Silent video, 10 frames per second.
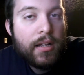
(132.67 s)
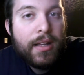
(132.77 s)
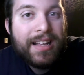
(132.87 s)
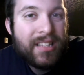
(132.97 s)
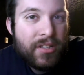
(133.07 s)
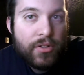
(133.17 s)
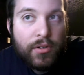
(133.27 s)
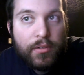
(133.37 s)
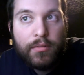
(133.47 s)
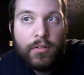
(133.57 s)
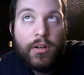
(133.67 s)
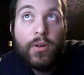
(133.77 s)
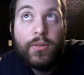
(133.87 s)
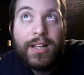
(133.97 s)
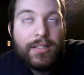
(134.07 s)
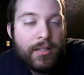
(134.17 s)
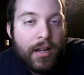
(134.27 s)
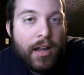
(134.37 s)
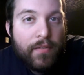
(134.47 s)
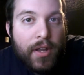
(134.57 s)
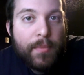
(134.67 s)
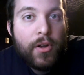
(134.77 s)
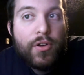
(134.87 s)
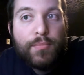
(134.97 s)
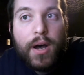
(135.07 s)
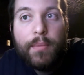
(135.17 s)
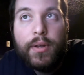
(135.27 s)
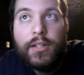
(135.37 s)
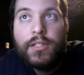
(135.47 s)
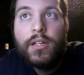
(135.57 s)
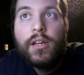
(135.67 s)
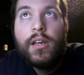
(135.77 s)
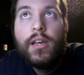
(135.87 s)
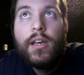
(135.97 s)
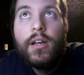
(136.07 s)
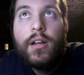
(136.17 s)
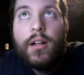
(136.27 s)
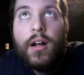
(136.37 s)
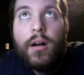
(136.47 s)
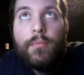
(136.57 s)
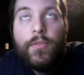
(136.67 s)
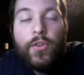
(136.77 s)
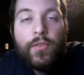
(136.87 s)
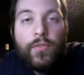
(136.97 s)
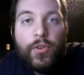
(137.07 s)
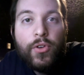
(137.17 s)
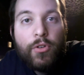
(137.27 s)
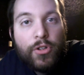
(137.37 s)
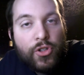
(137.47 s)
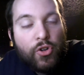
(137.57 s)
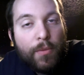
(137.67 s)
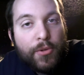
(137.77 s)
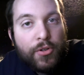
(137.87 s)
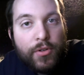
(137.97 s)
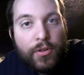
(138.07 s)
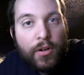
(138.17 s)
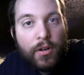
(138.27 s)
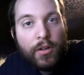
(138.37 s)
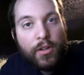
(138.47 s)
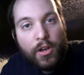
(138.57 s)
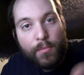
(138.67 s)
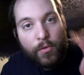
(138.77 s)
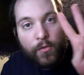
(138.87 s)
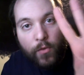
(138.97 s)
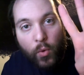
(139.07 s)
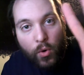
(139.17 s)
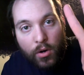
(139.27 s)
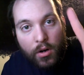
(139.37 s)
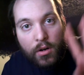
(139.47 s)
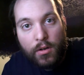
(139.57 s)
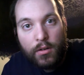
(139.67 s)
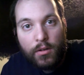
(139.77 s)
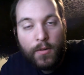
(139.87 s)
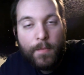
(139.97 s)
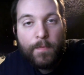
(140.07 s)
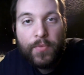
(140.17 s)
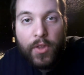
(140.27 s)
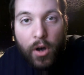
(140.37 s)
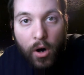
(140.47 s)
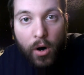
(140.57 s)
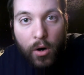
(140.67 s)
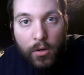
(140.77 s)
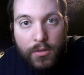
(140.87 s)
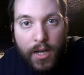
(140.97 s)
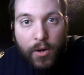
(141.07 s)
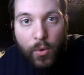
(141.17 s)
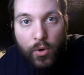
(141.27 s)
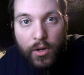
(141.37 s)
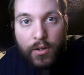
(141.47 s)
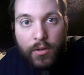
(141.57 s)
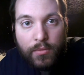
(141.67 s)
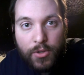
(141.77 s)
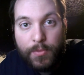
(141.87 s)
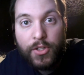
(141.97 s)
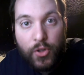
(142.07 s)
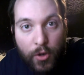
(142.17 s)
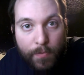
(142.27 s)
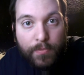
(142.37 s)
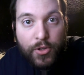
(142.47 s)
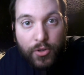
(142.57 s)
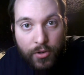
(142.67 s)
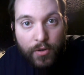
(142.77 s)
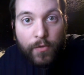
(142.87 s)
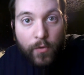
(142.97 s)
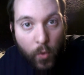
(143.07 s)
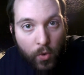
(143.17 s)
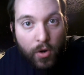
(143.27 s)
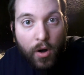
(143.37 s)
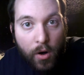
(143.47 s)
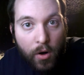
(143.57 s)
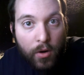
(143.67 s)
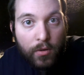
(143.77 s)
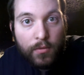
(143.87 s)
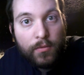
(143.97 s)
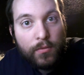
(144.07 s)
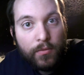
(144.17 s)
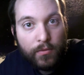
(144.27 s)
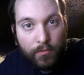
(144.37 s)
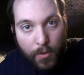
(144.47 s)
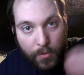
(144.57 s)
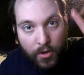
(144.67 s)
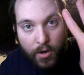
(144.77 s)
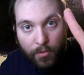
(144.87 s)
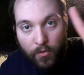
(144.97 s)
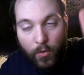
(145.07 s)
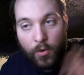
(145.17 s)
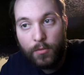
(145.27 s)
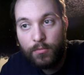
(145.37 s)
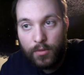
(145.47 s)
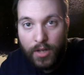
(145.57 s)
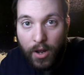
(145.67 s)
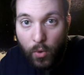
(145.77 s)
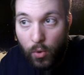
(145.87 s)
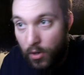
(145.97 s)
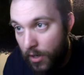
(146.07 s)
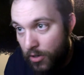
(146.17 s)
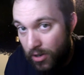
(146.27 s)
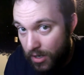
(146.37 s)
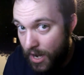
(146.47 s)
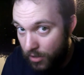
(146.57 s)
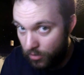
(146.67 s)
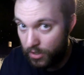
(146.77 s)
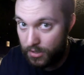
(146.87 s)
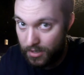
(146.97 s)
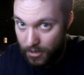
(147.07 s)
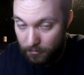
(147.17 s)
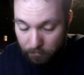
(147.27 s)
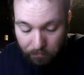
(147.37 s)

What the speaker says: it has a certain, that's the kind of name it goes by, but it's, if you can go to Scripture, the number 4, all.org, which would be Scripture for all, remember the number 4.org, and you can download this thing.